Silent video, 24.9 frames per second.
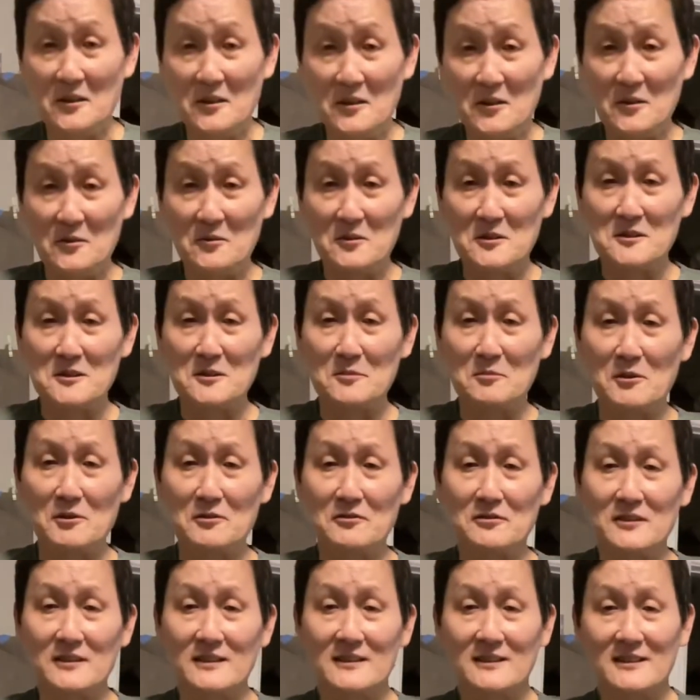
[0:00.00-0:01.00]
was the
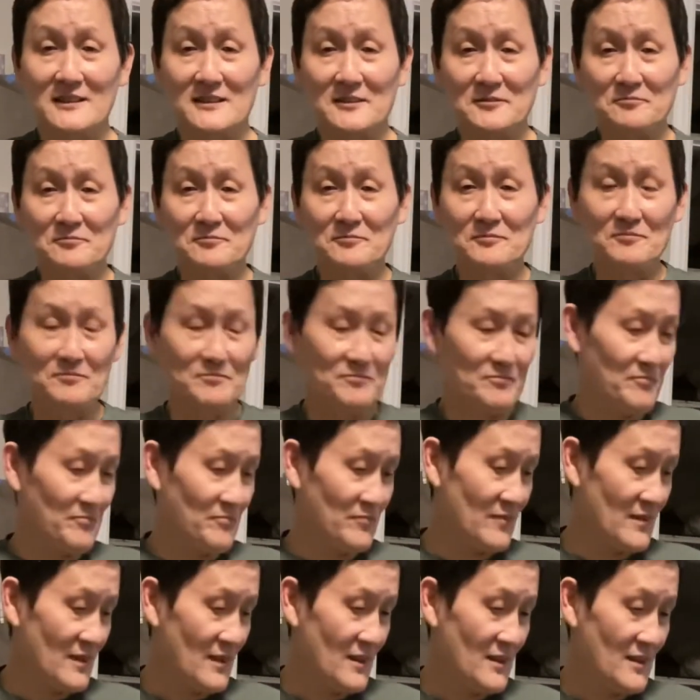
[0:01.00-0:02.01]
perfect
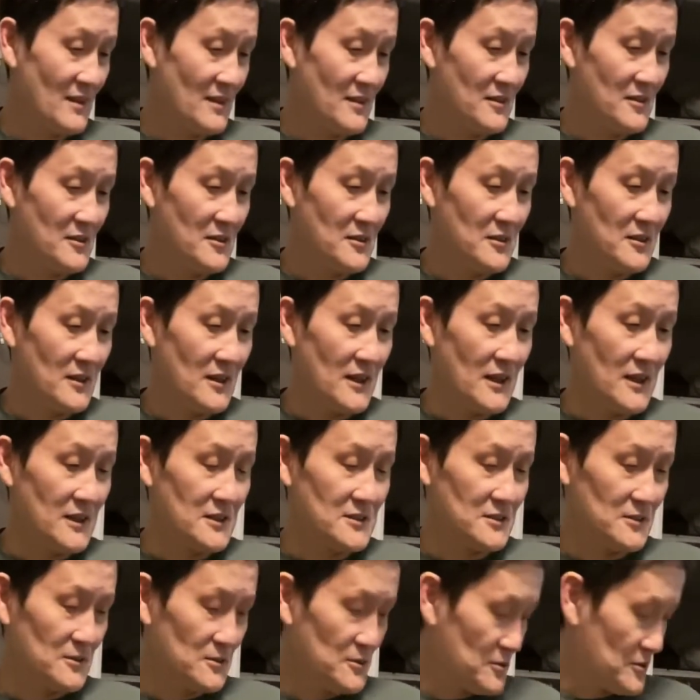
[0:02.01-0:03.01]
uh,
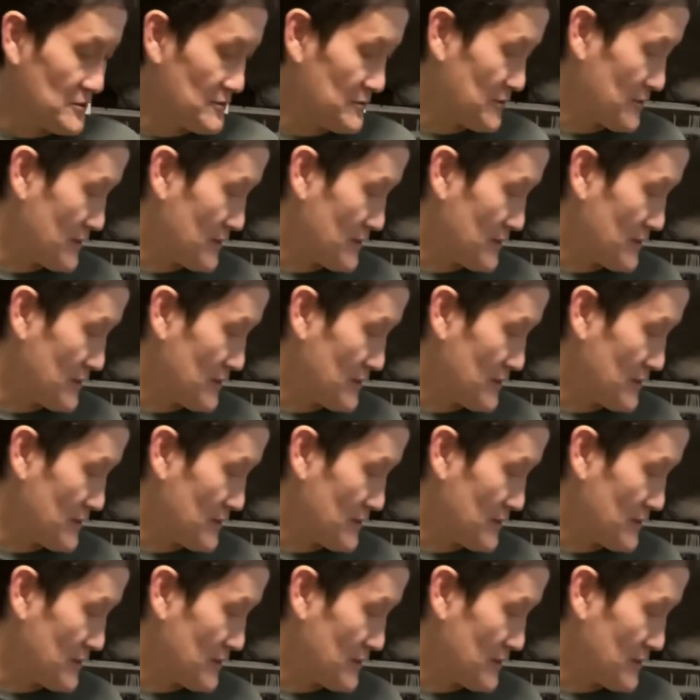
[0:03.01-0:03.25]
solution for